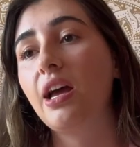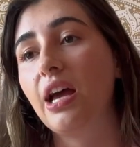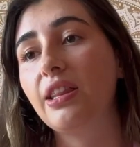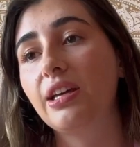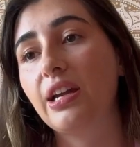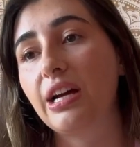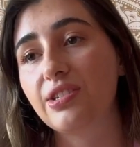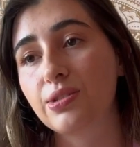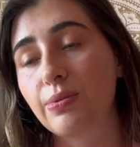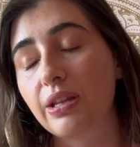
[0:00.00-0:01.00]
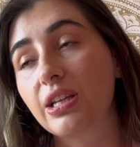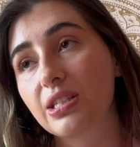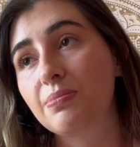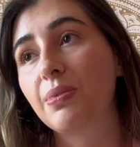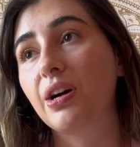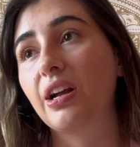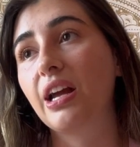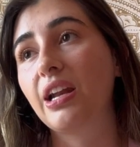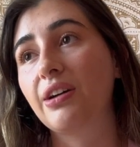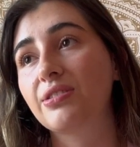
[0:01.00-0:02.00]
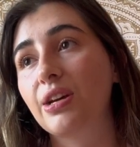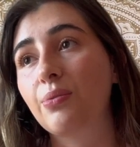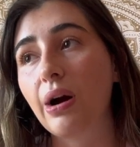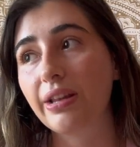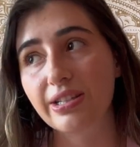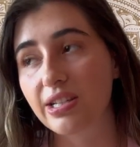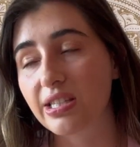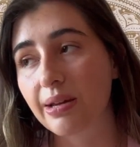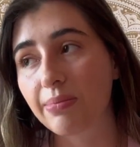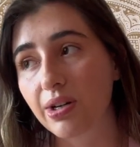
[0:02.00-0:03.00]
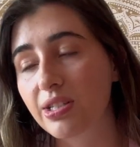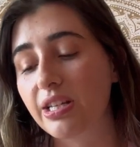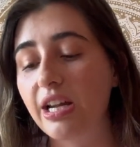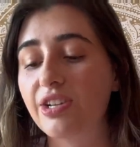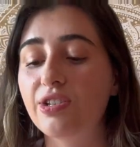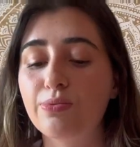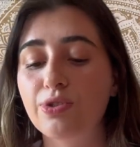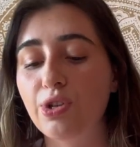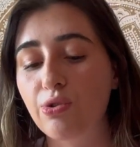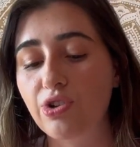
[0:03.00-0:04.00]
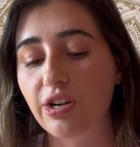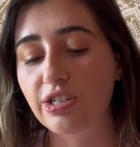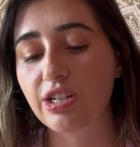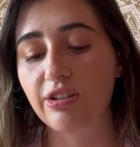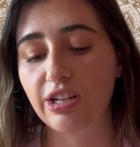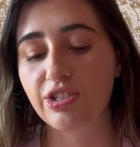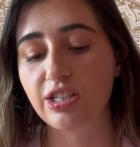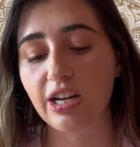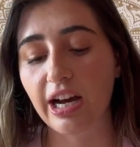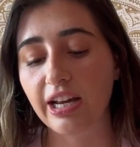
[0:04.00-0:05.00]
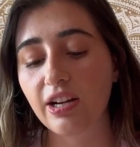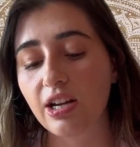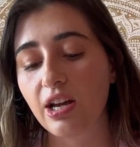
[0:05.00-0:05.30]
And then I just read this book and I was like, wow, that's the same person. I just was so shocked to hear that she died.